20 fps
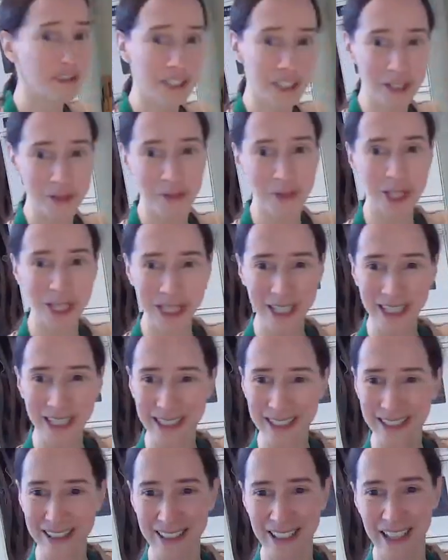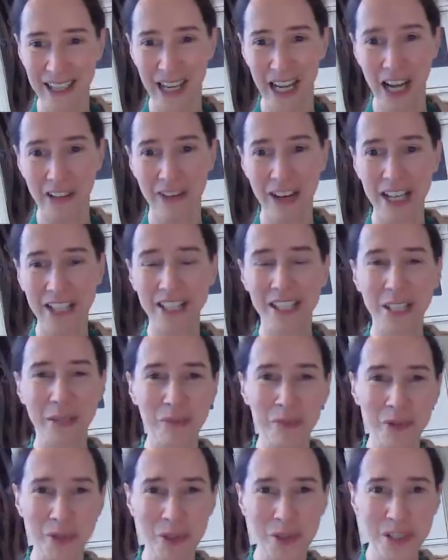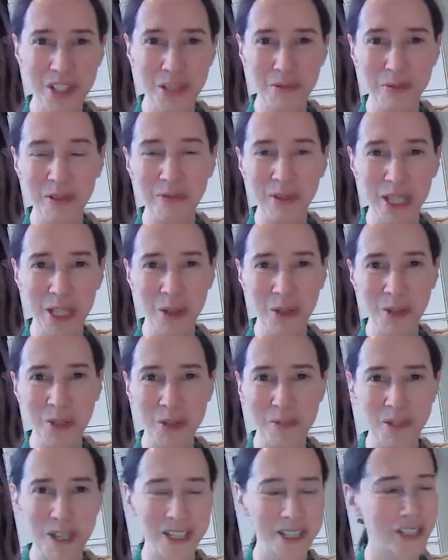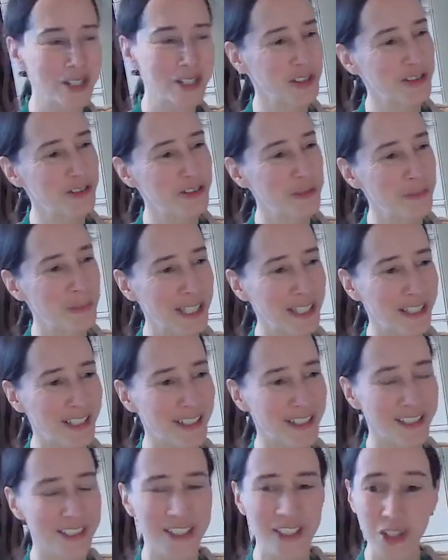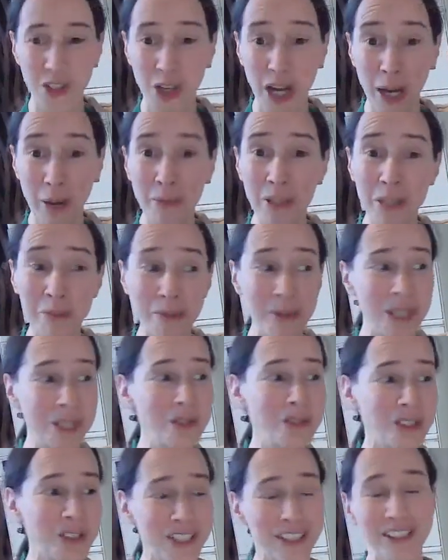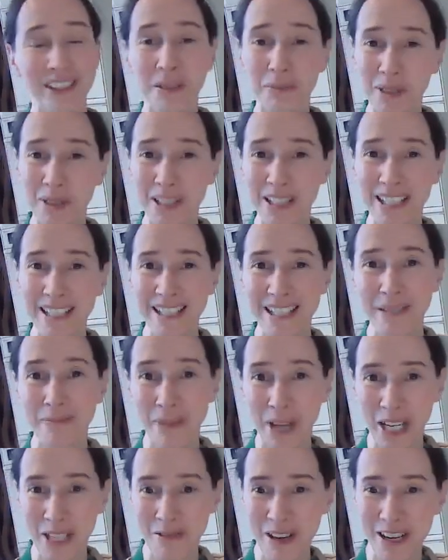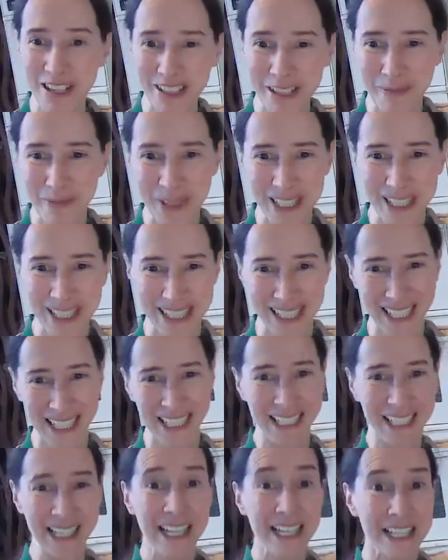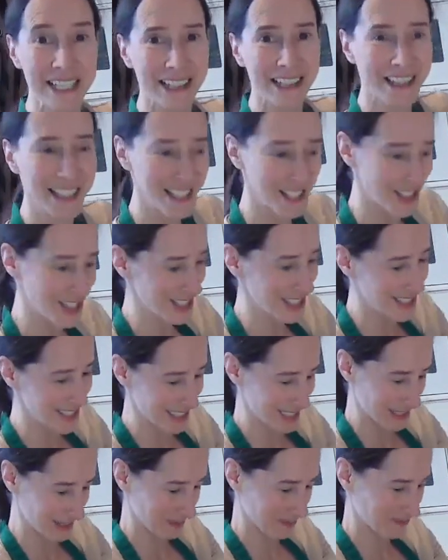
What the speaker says: that it works, I've actually brought some of my own tomatoes from my garden, so I'm going to be using some of these in my recipe today. Delicious.